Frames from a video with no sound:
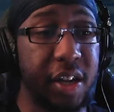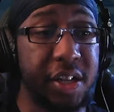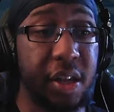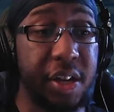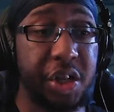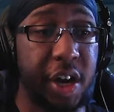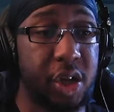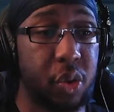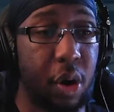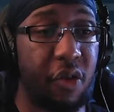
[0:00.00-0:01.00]
This checks
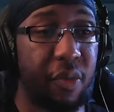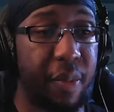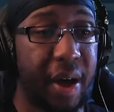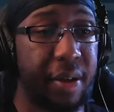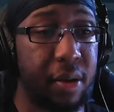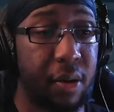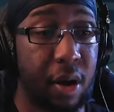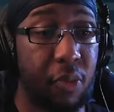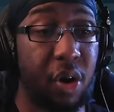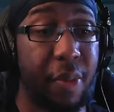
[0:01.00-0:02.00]
one of my
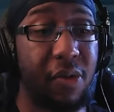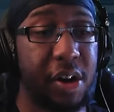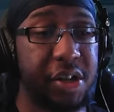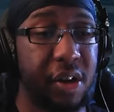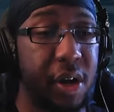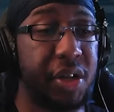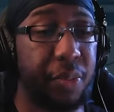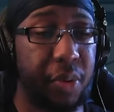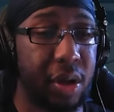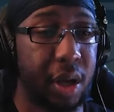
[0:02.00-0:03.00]
criteria
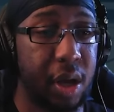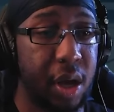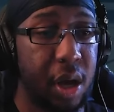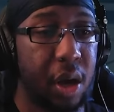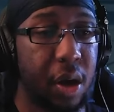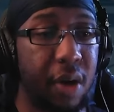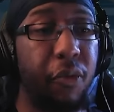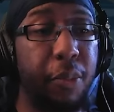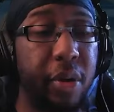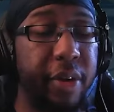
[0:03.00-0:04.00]
typically when
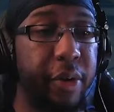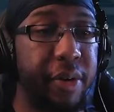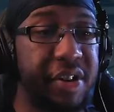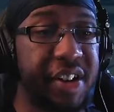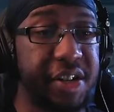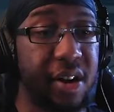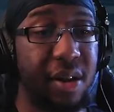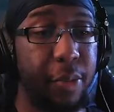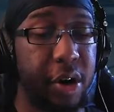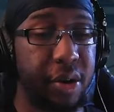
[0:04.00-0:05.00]
pulling for units. Is it a
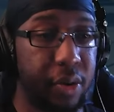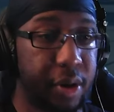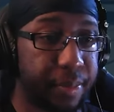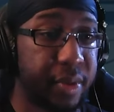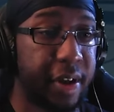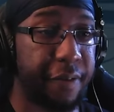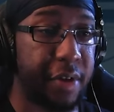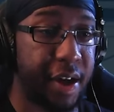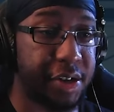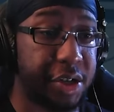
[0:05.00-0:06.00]
limited unit? If
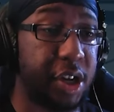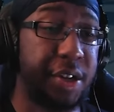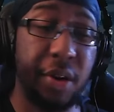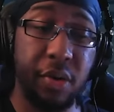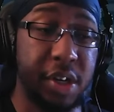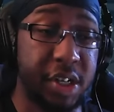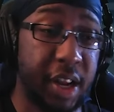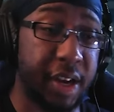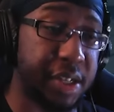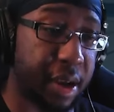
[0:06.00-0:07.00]
yes, continue to this
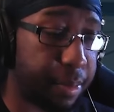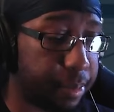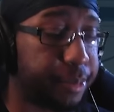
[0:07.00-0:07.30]
next step.